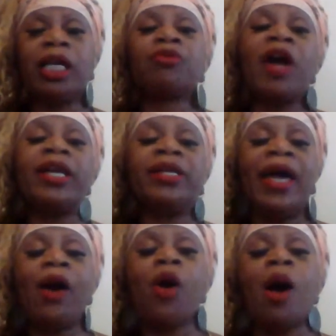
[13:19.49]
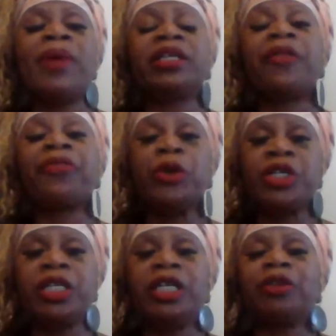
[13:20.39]
And right now I'm at the
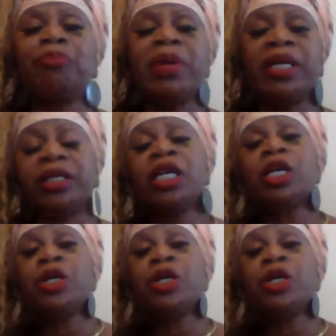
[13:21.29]
13th minute.